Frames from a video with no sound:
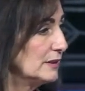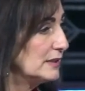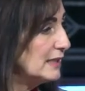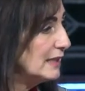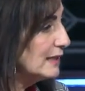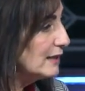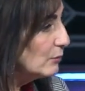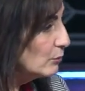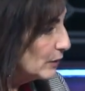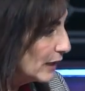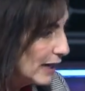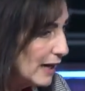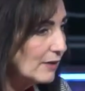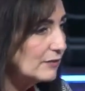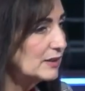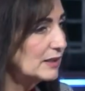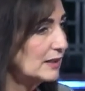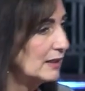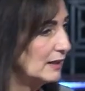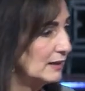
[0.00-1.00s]
See, we
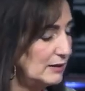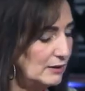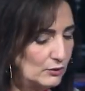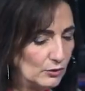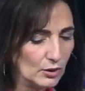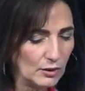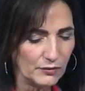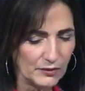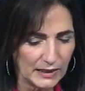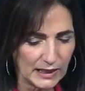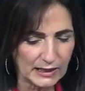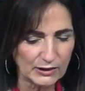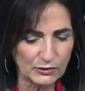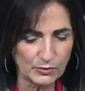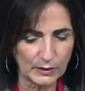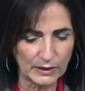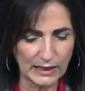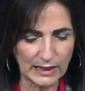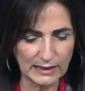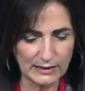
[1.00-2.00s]
have to cut it off, and
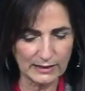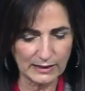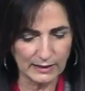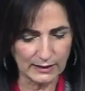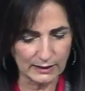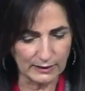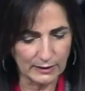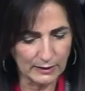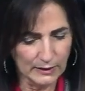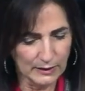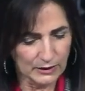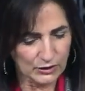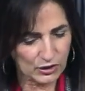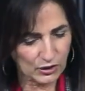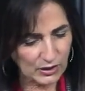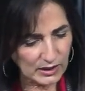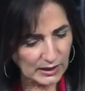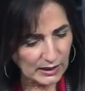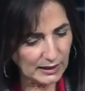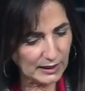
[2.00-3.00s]
that's what he did.
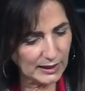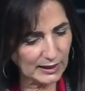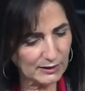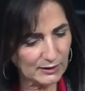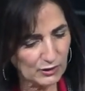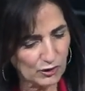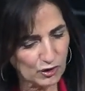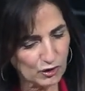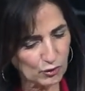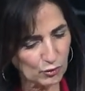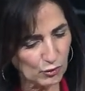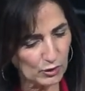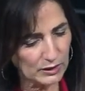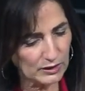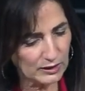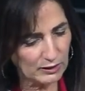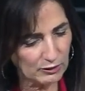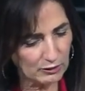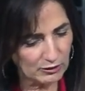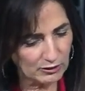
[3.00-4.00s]
So Gideon
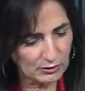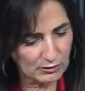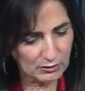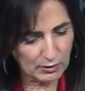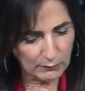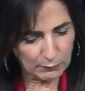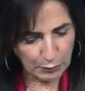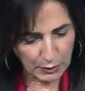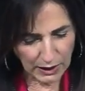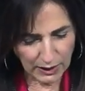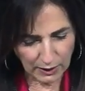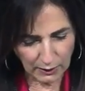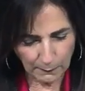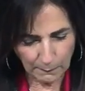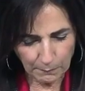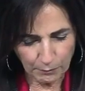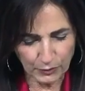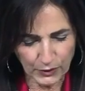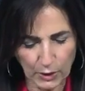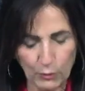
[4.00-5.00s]
destroyed the altar of
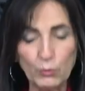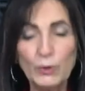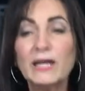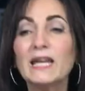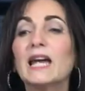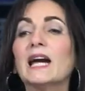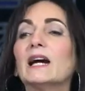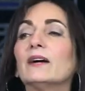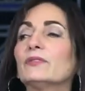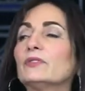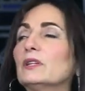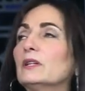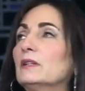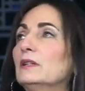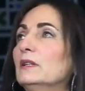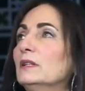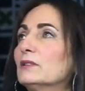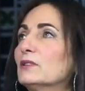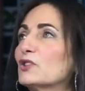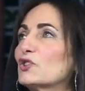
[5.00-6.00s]
Baal, and we have
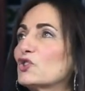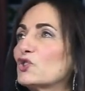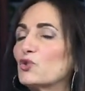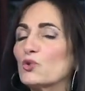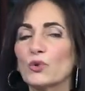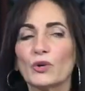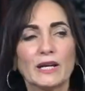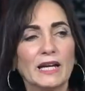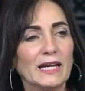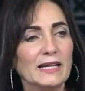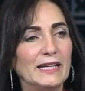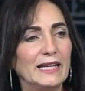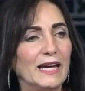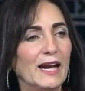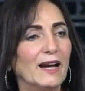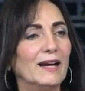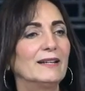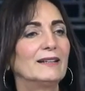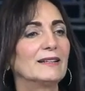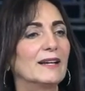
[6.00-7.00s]
to destroy
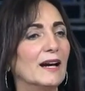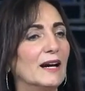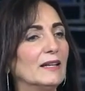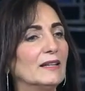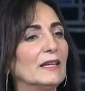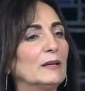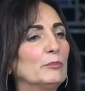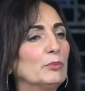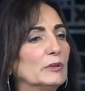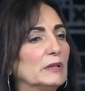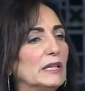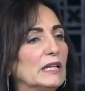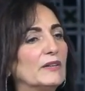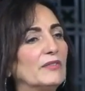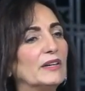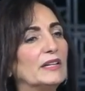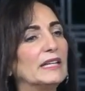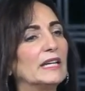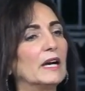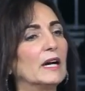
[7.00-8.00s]
any ungodly
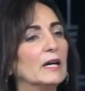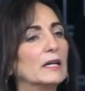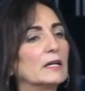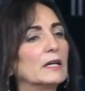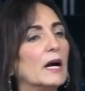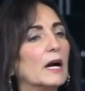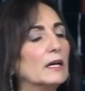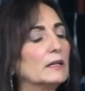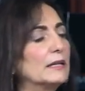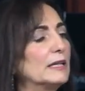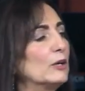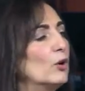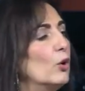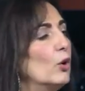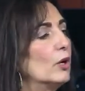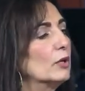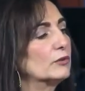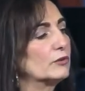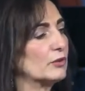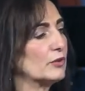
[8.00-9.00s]
belief, any ungodly
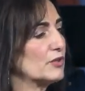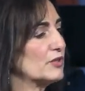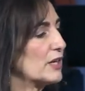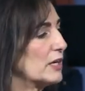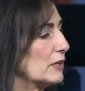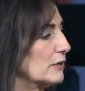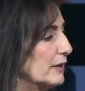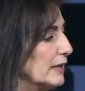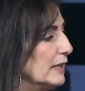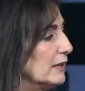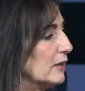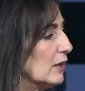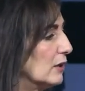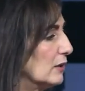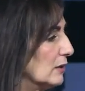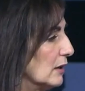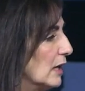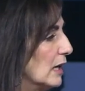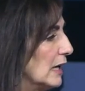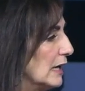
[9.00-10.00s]
altars that are in
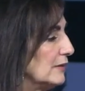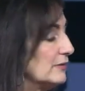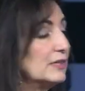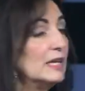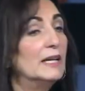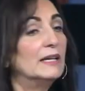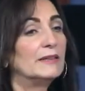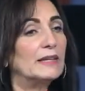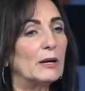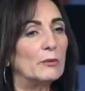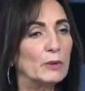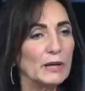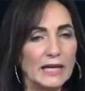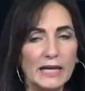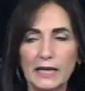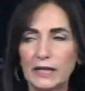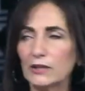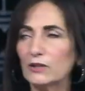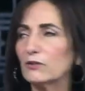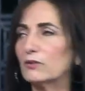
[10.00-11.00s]
our lives that will
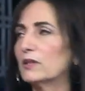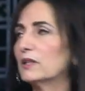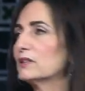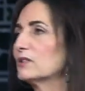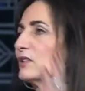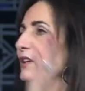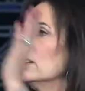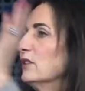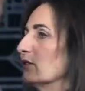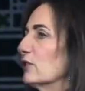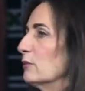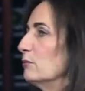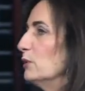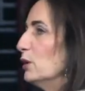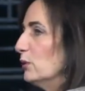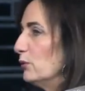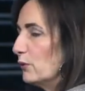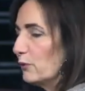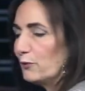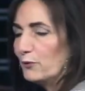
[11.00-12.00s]
hinder us
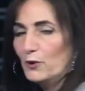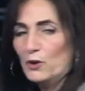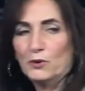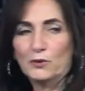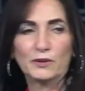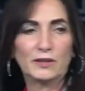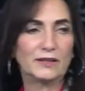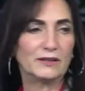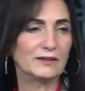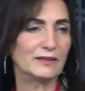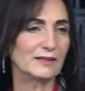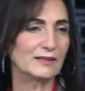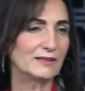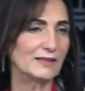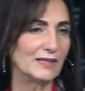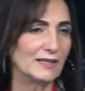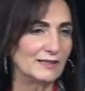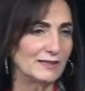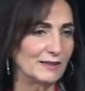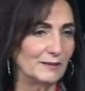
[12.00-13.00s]
from moving forward in this
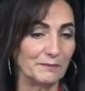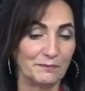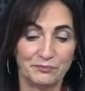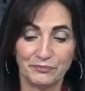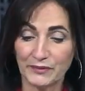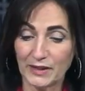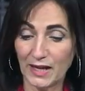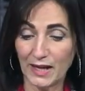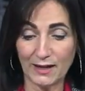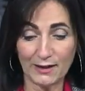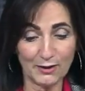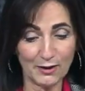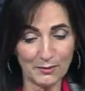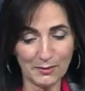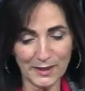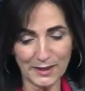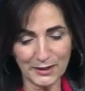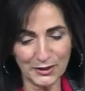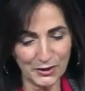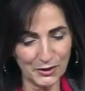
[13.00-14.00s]
season. I don't
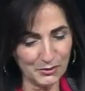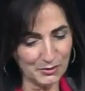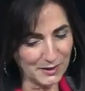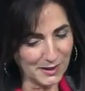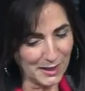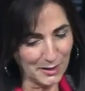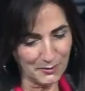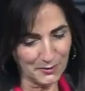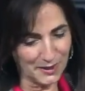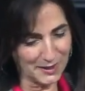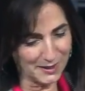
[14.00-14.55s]
know about you, but I